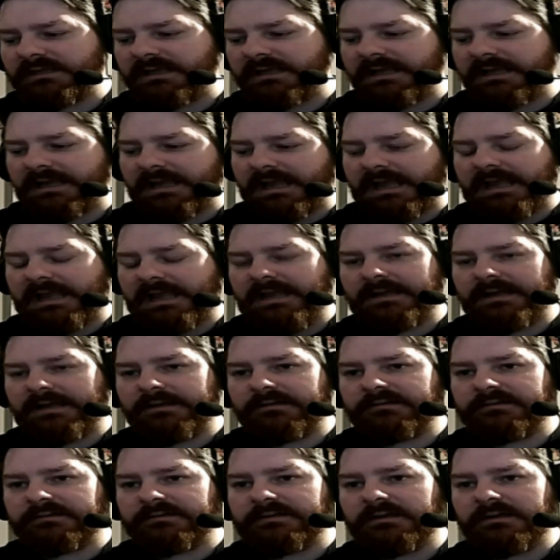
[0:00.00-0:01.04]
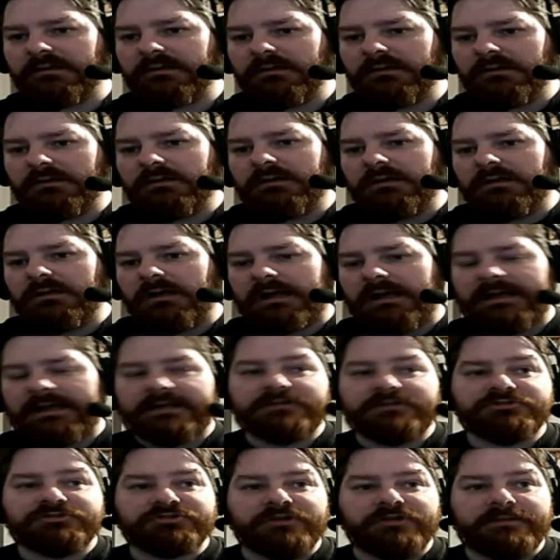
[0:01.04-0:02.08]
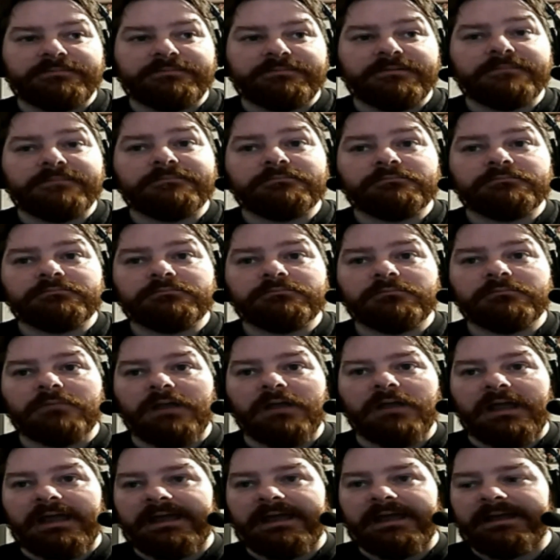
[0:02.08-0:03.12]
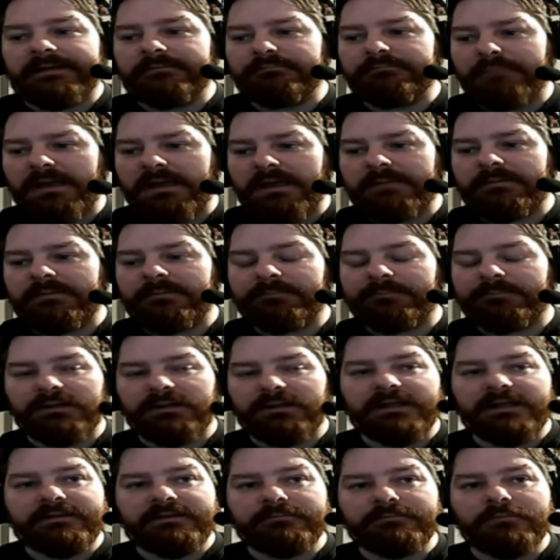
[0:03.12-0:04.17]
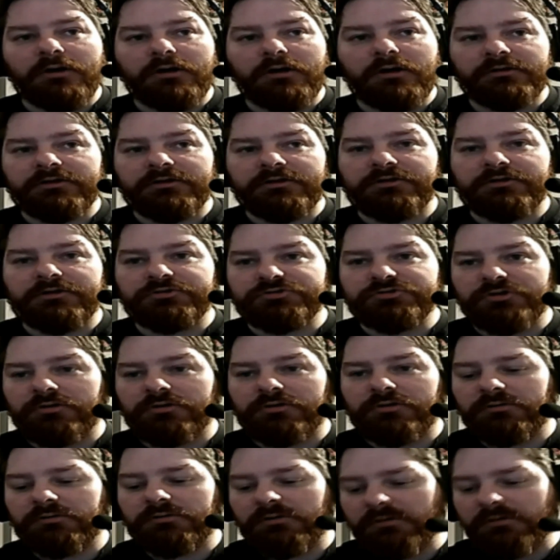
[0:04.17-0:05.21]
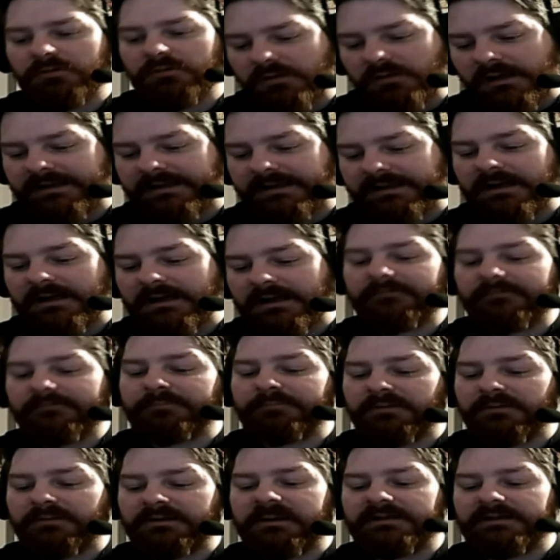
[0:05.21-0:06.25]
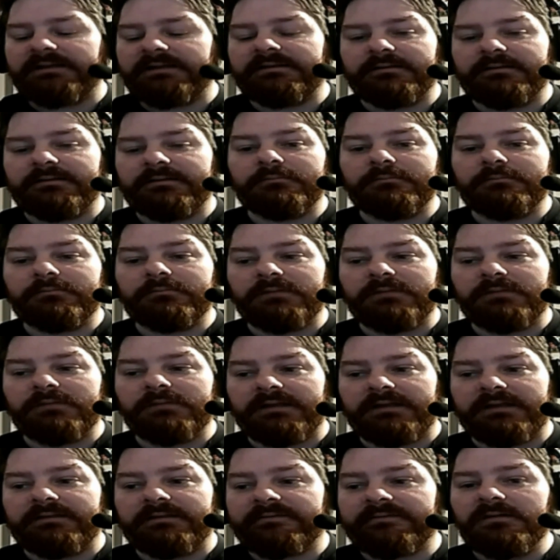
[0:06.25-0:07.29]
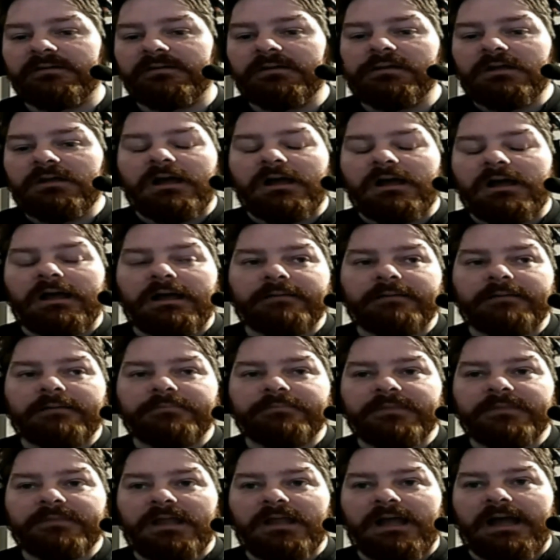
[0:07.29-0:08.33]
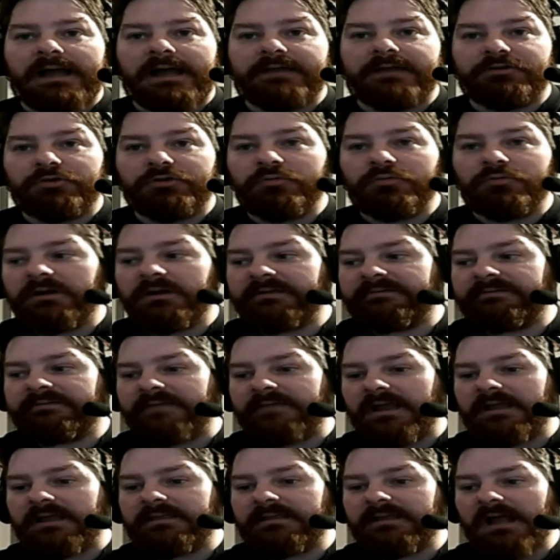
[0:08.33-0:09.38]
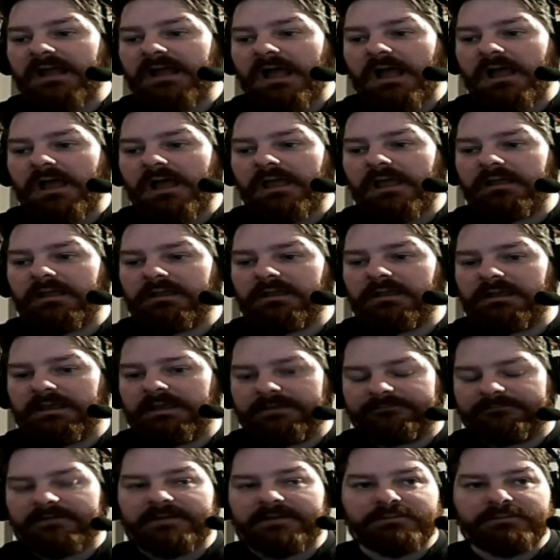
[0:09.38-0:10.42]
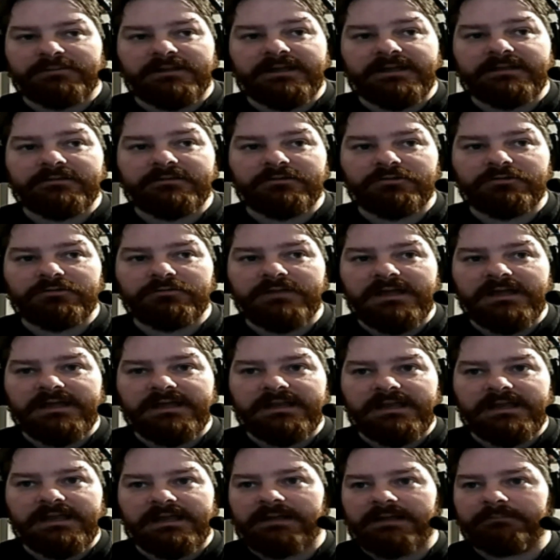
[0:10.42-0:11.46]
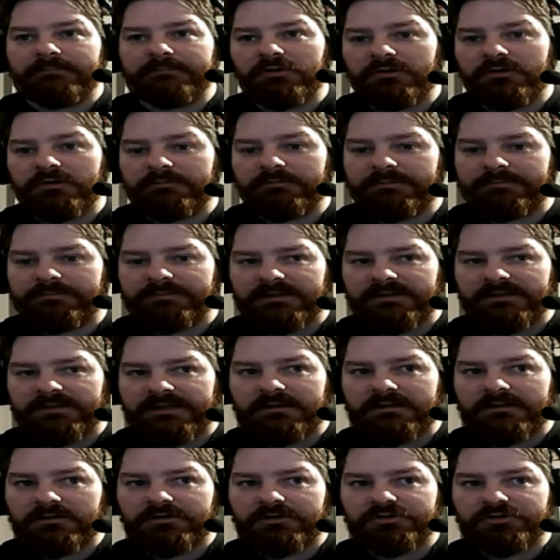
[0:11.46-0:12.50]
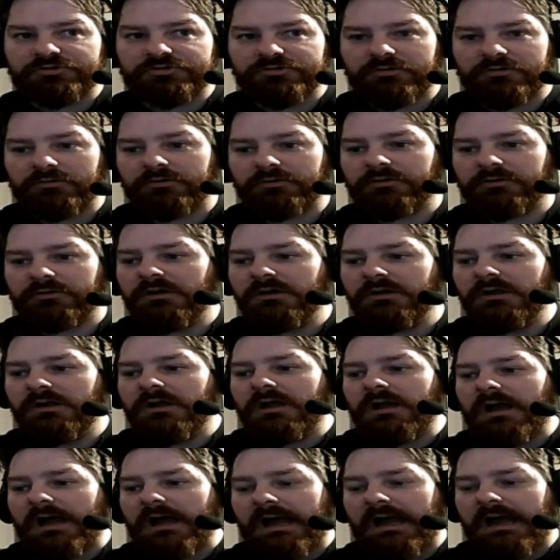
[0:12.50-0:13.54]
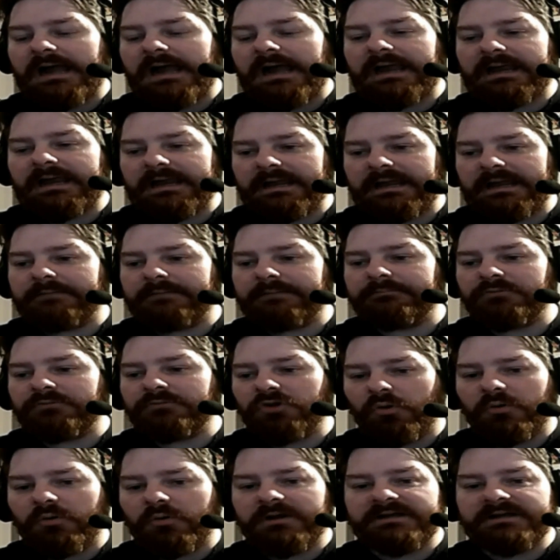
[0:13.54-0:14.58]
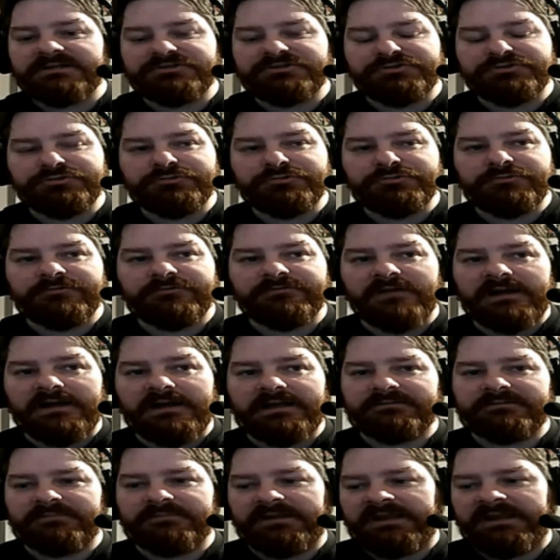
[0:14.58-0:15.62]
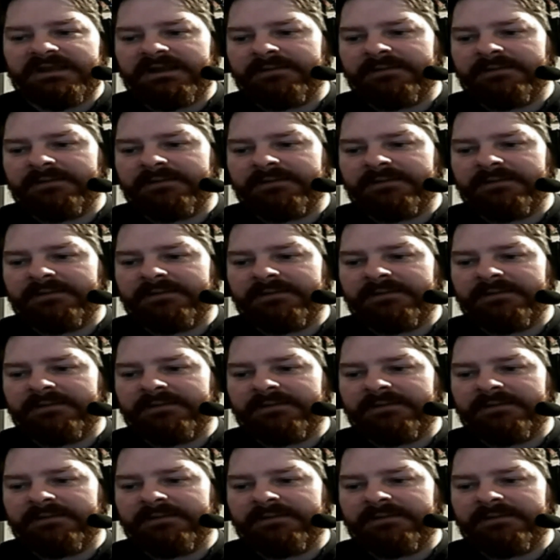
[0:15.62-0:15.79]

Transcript: and I can stream them and maybe play them on the controller like I was playing them in this. I do want to say that if I plan to do that and I'm going to be playing on a controller, I am going to find me